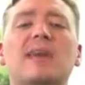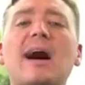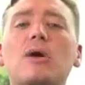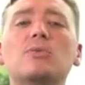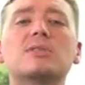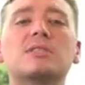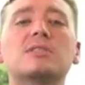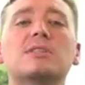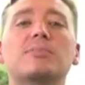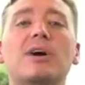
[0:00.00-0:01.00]

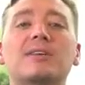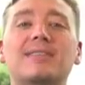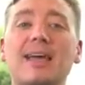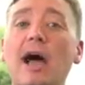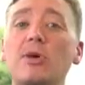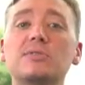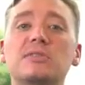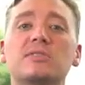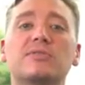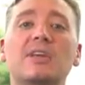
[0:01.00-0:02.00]
thousands upon
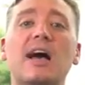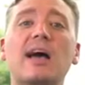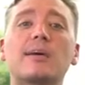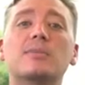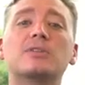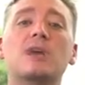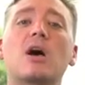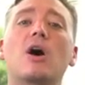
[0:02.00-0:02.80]
thousands of times,